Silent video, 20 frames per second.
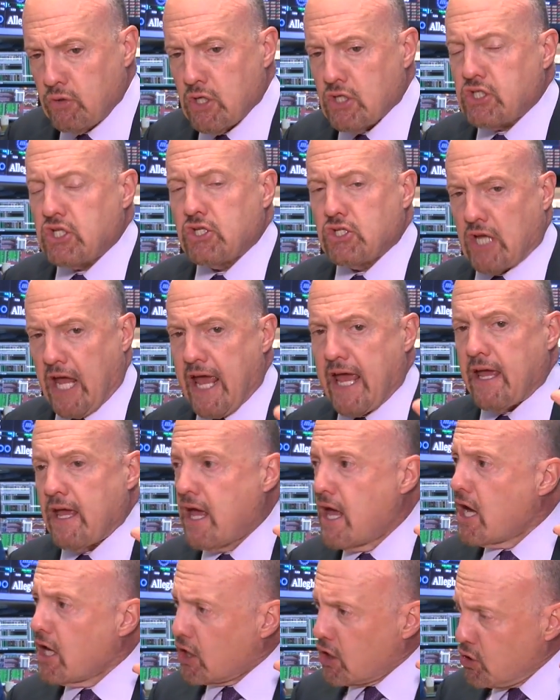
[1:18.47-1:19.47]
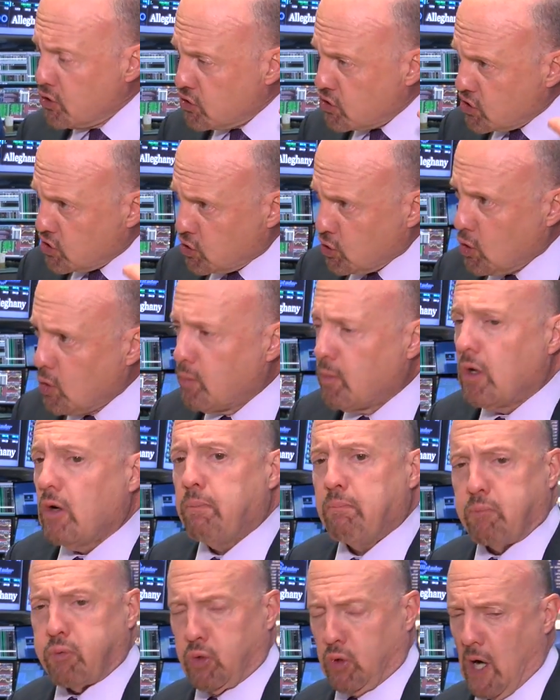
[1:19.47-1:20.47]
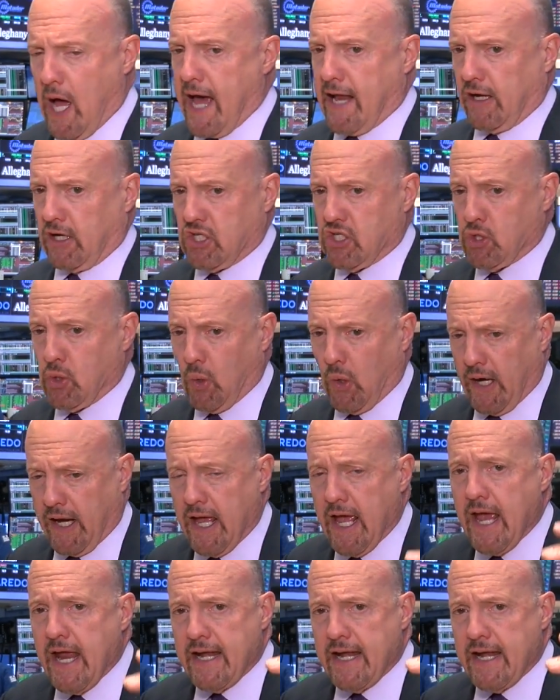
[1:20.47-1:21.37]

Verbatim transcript: This is a consumer product story.